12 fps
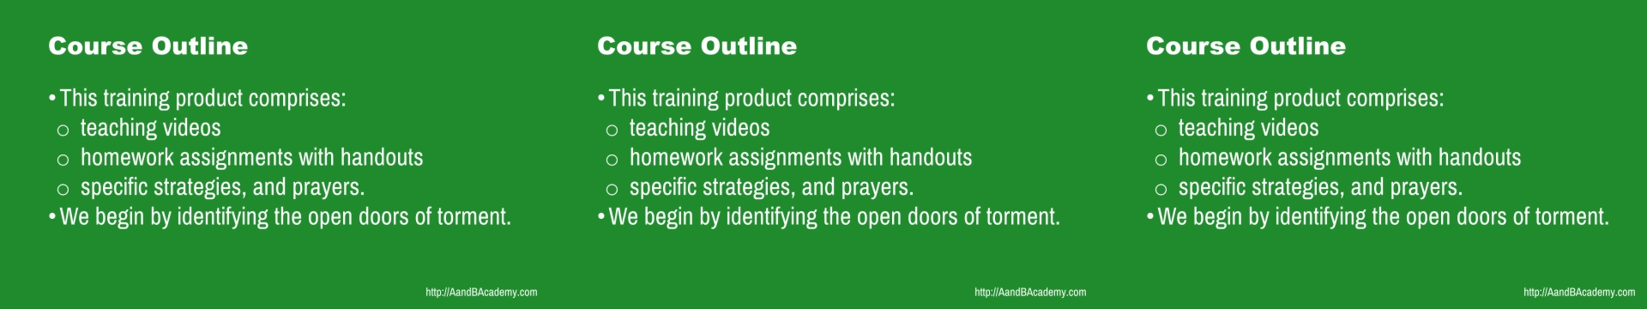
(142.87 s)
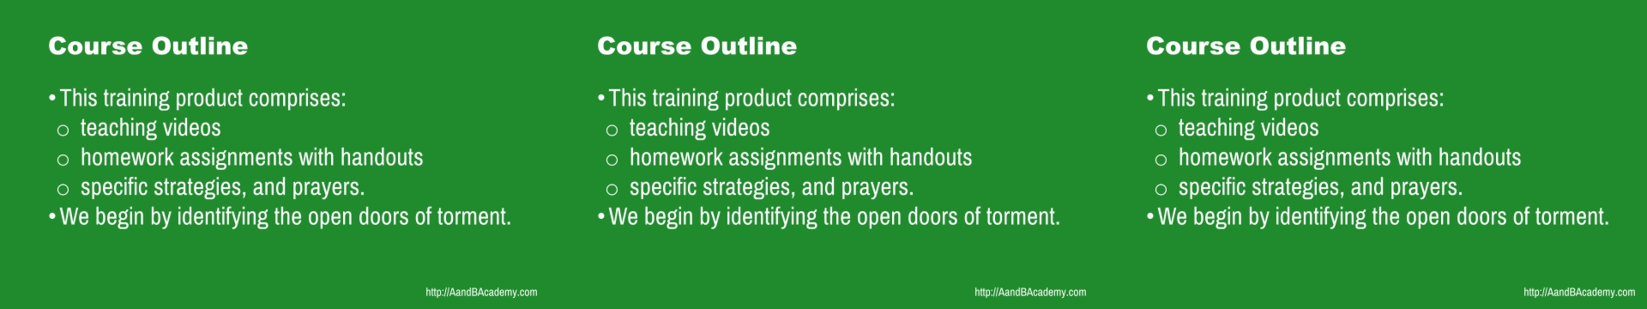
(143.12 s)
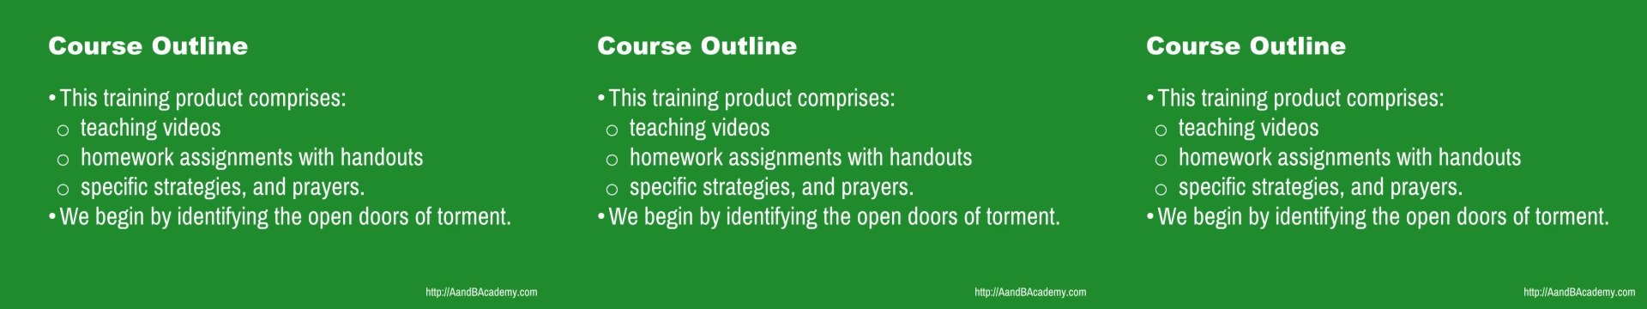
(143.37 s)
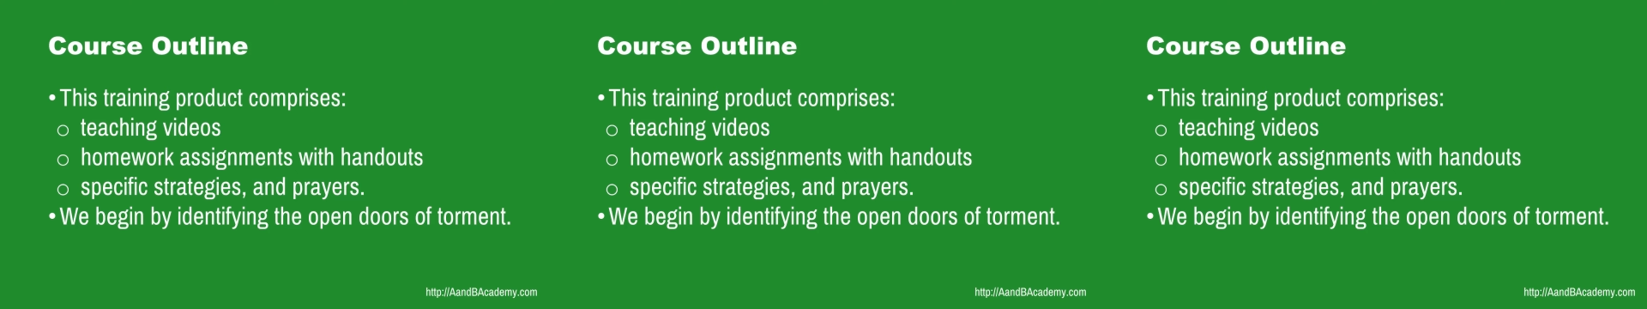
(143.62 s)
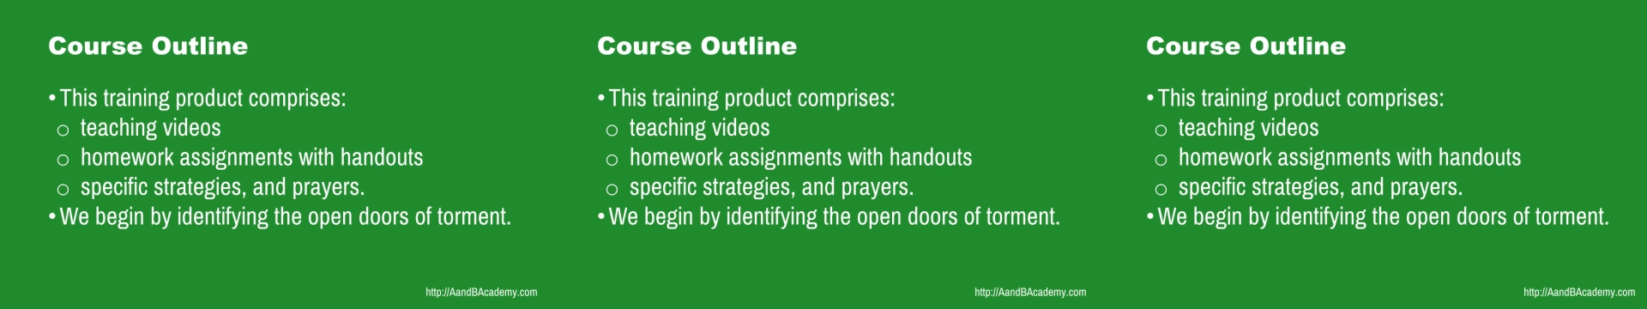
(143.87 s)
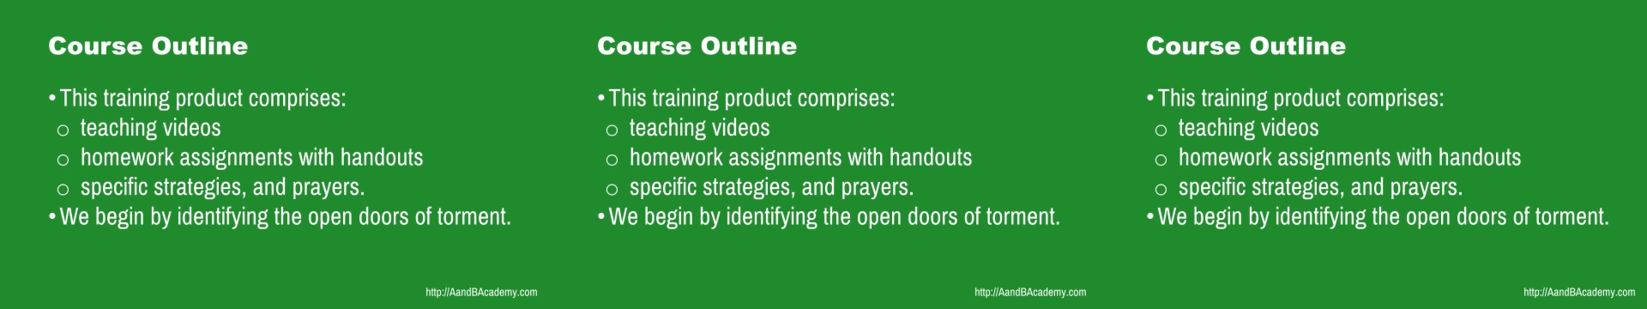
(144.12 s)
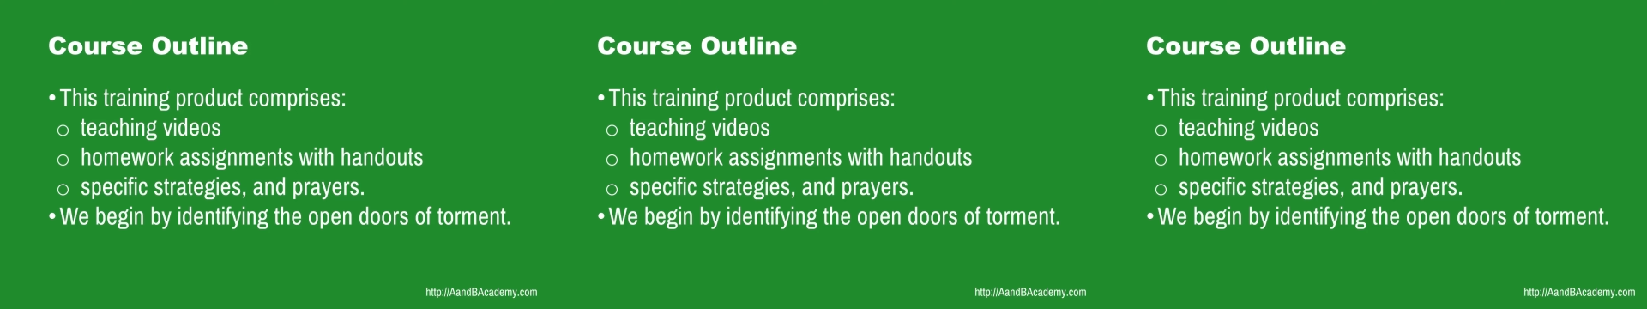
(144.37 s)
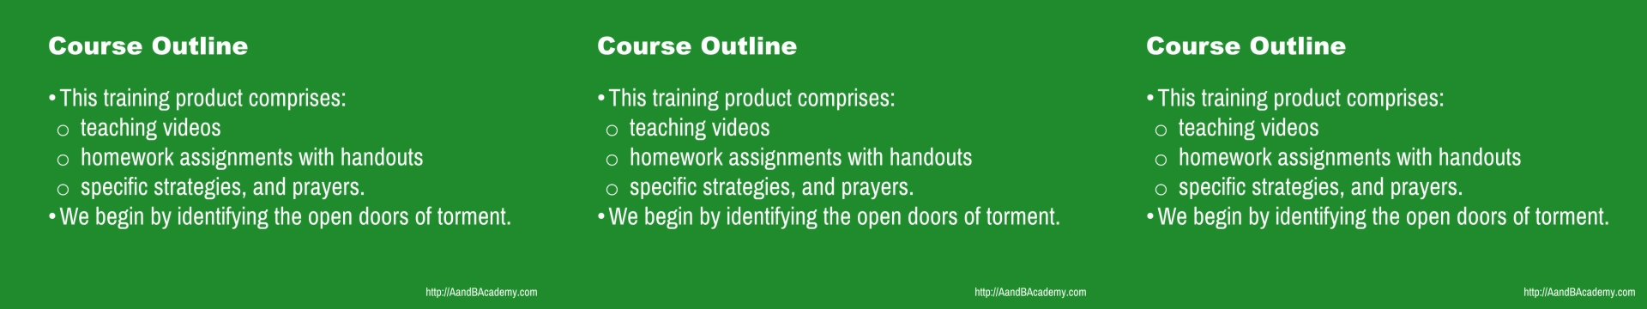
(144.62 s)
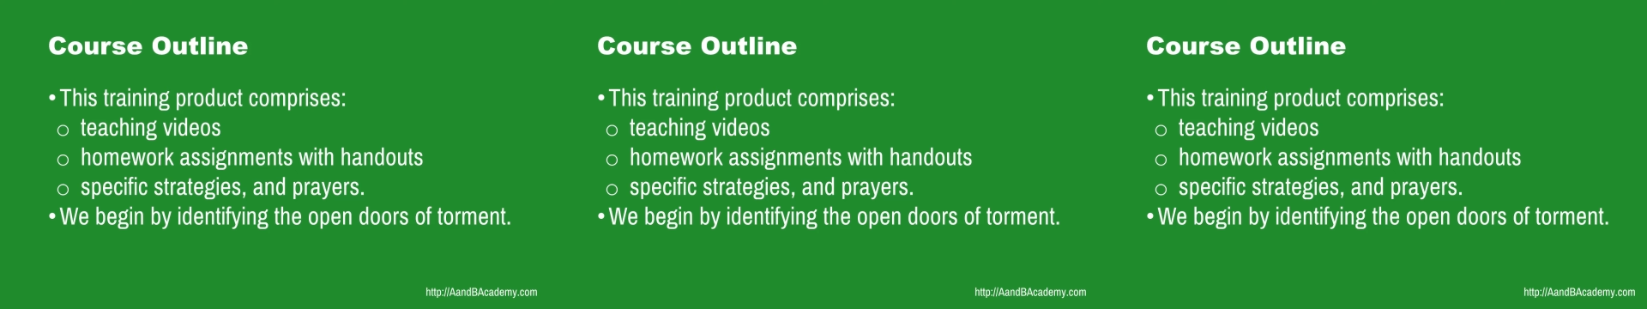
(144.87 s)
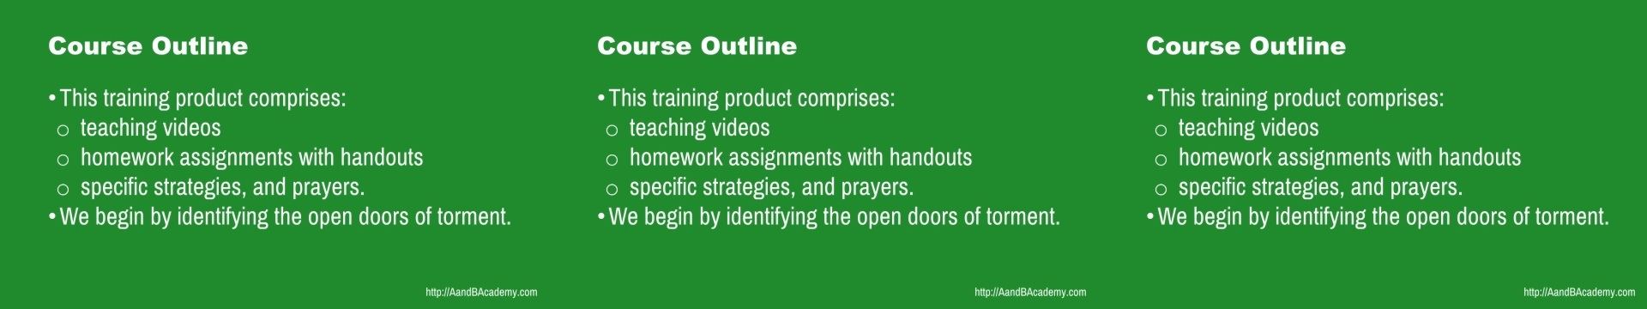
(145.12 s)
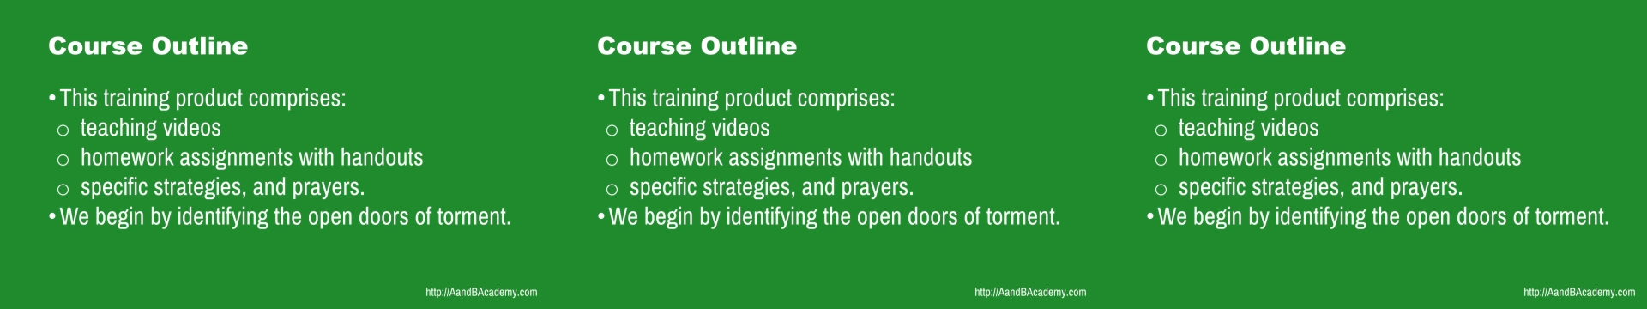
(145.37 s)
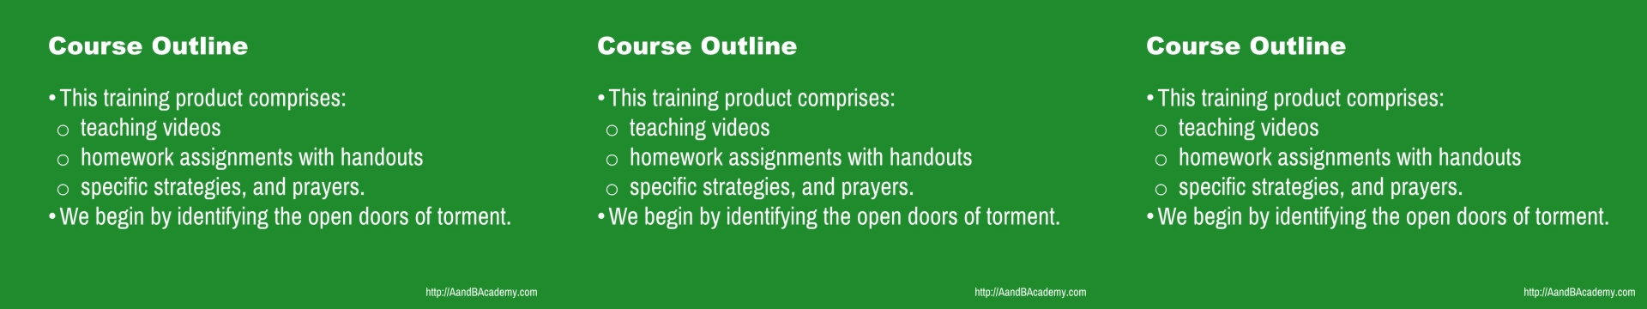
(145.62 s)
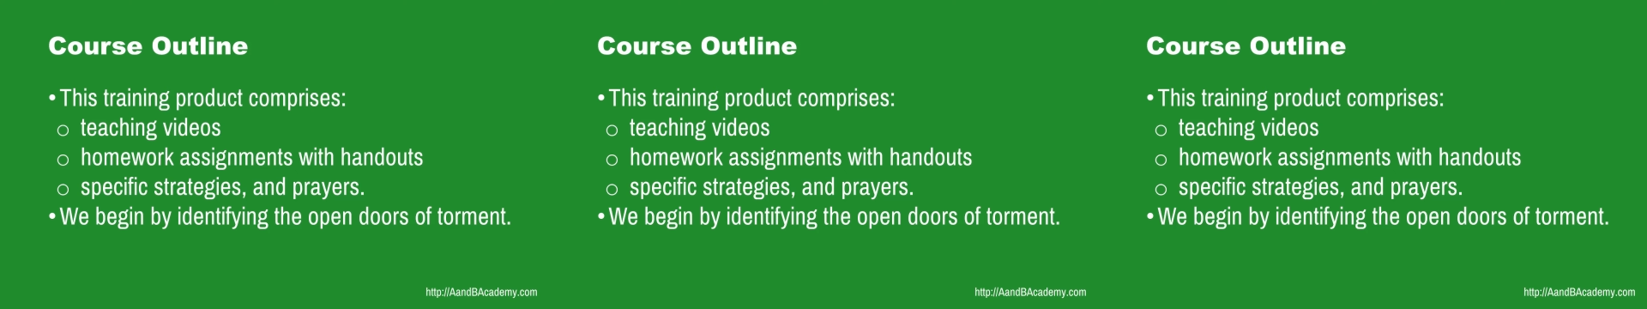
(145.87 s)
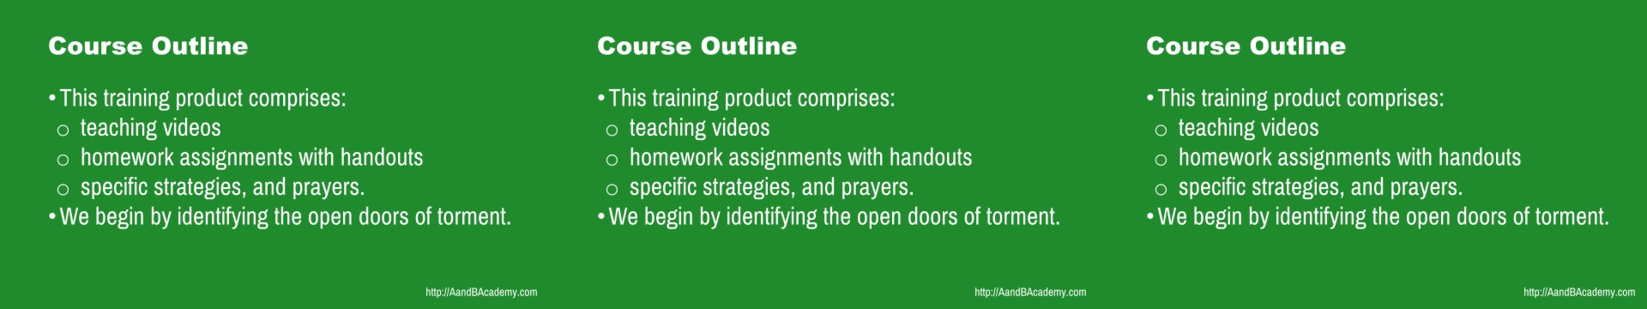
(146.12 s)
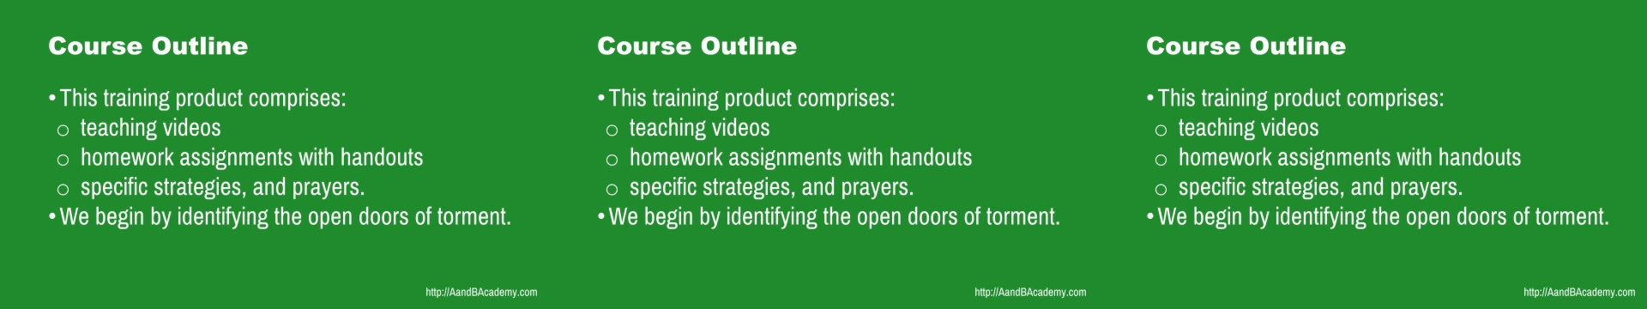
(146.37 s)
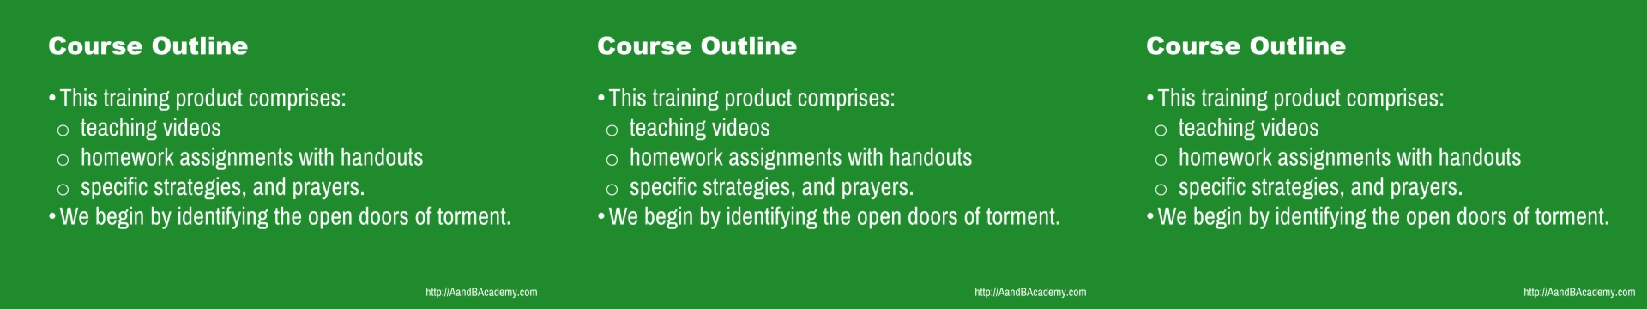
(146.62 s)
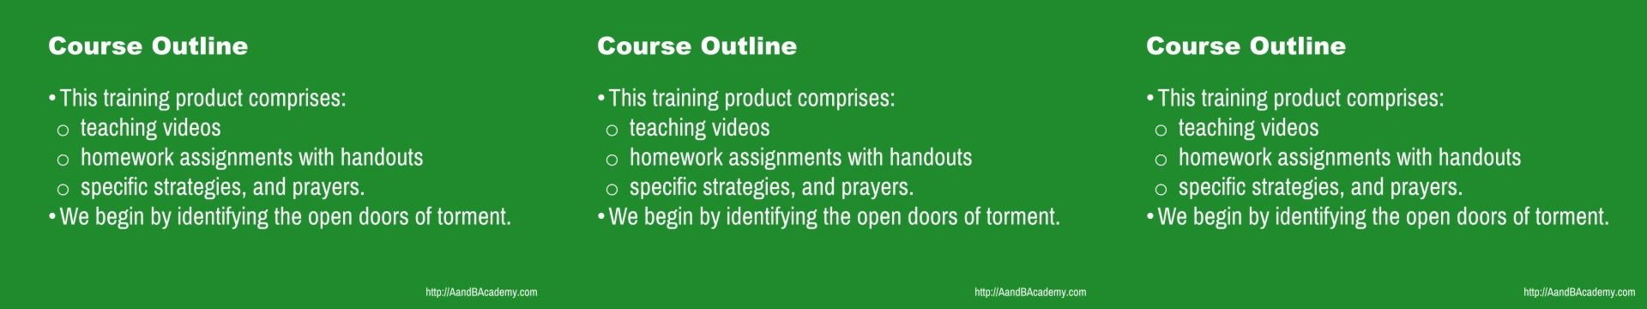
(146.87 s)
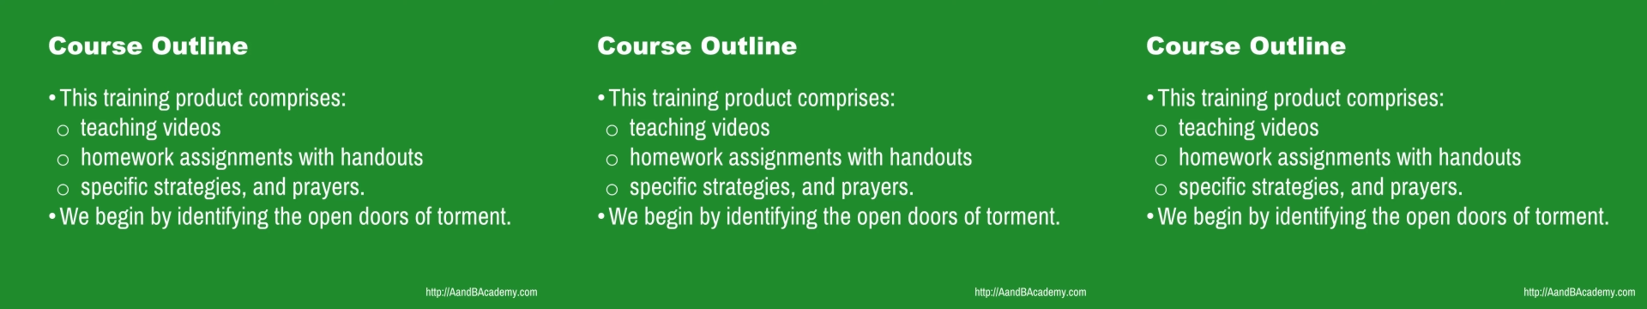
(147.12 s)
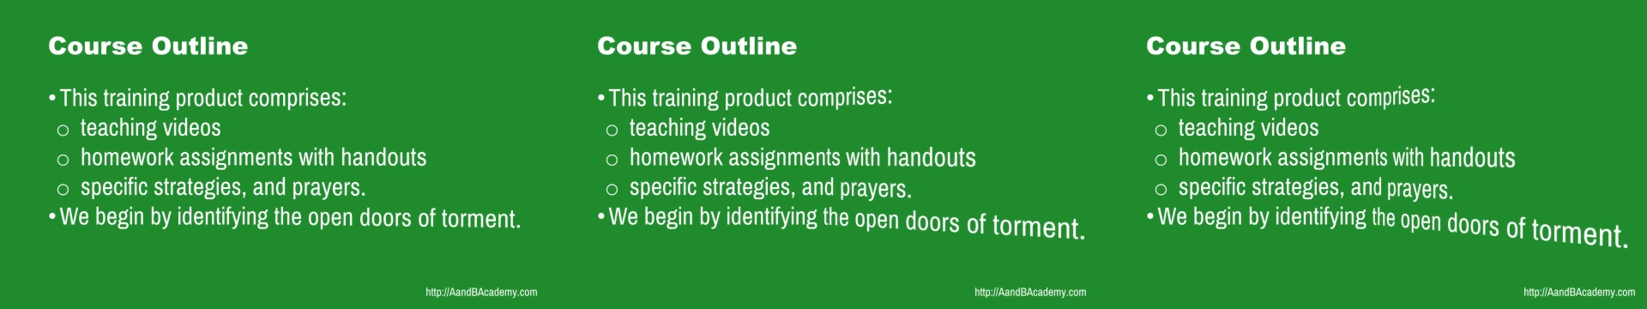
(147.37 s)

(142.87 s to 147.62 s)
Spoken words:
(no speaker visible)